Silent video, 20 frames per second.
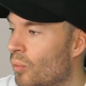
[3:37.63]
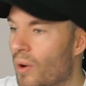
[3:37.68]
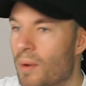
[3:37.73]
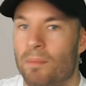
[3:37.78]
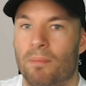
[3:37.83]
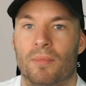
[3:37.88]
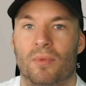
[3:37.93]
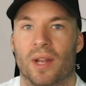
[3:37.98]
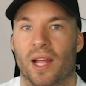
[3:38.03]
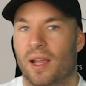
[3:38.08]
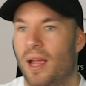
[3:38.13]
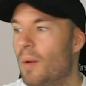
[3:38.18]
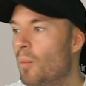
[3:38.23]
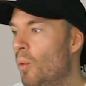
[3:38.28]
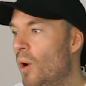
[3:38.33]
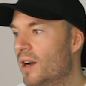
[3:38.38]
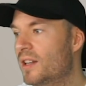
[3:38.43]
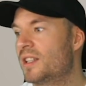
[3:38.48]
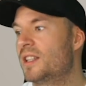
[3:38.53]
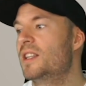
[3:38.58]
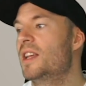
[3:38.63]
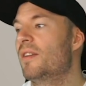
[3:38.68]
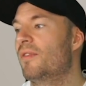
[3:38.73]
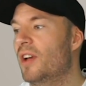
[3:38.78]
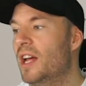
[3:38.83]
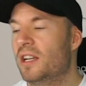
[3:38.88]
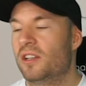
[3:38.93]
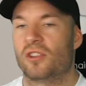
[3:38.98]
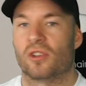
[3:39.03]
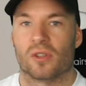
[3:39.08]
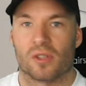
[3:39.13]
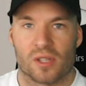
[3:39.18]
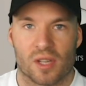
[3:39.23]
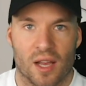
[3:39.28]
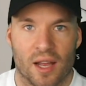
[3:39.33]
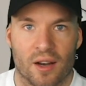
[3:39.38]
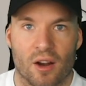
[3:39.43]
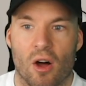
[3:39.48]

like, watch the Avengers,